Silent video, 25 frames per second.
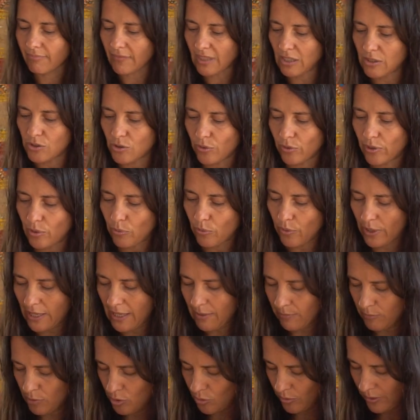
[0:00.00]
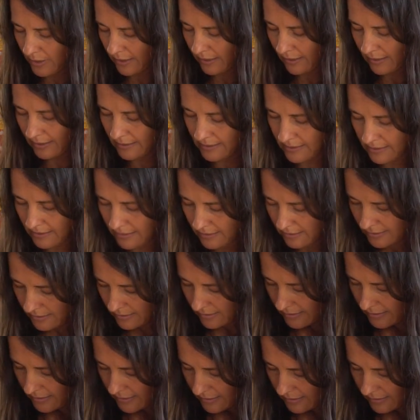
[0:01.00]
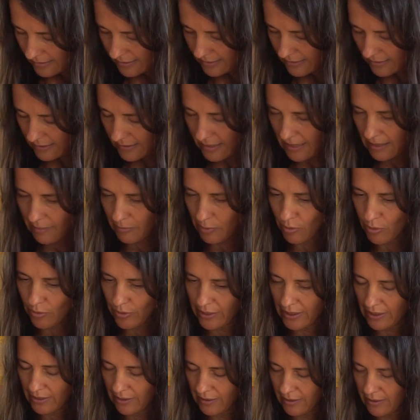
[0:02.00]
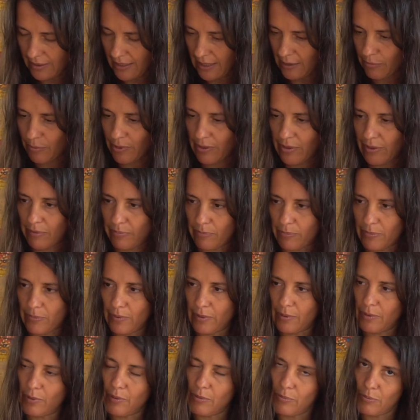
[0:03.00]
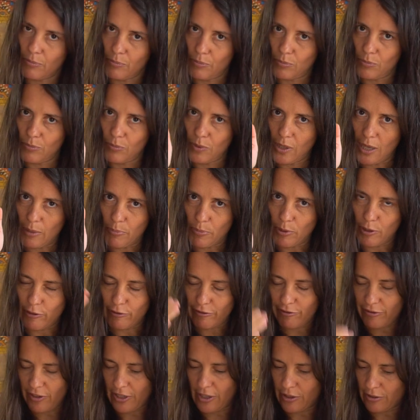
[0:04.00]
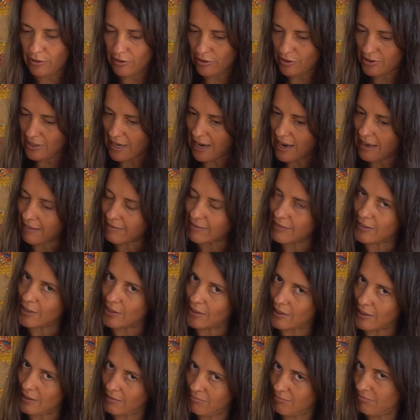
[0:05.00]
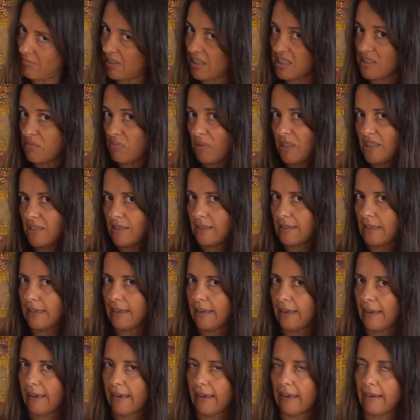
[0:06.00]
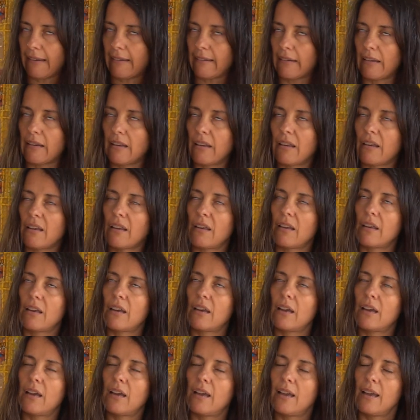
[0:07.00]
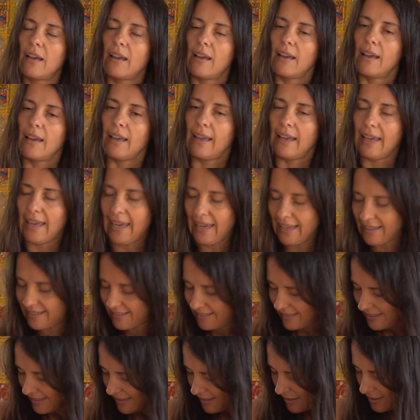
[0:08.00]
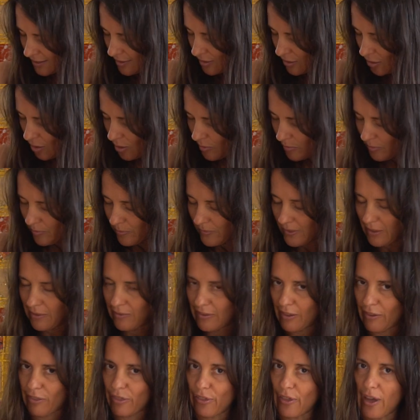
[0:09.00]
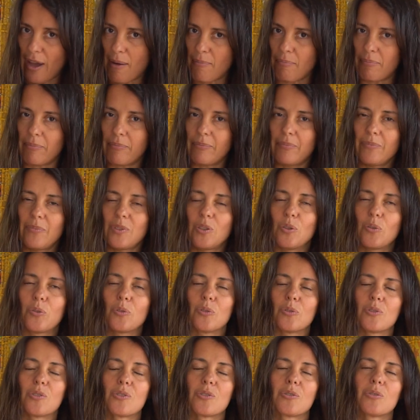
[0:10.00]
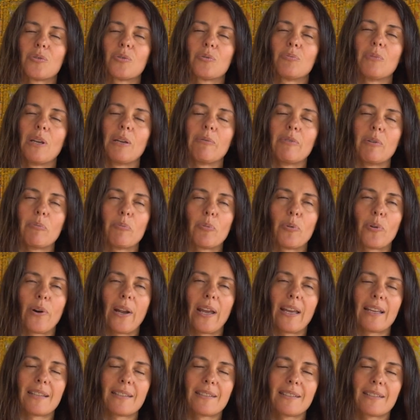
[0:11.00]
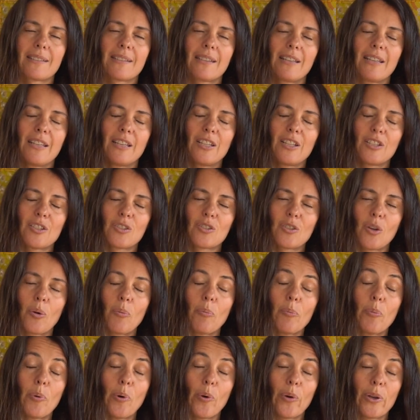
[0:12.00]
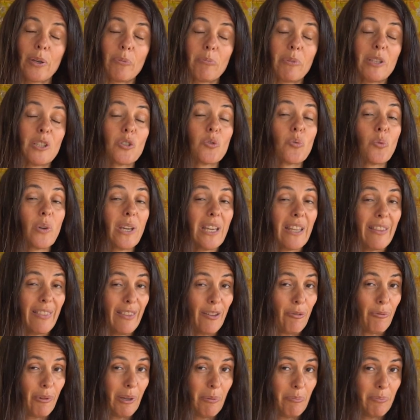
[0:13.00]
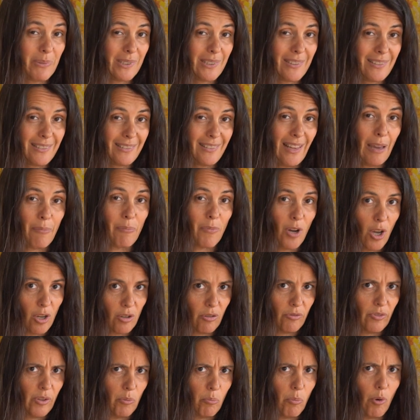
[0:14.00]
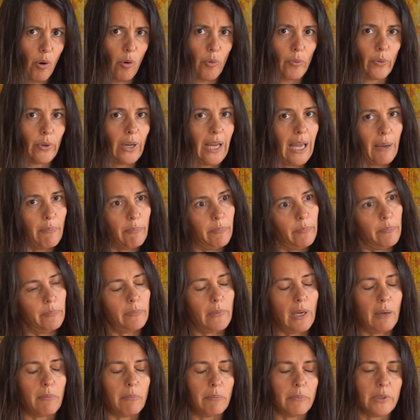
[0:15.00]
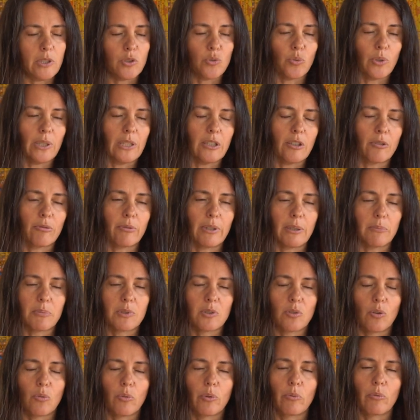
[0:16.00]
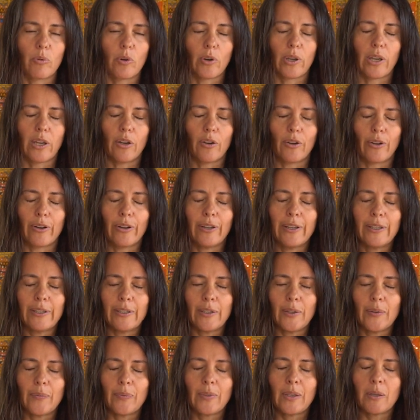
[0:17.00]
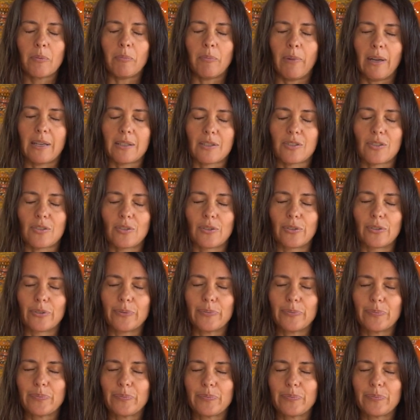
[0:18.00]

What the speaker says: So the way I'm doing it is that I'm going like with a couple of fingers under as much as I can, and the thumb you could maybe press some point between the ribs. I'm not on the bone, I'm between the ribs, so we're working on muscle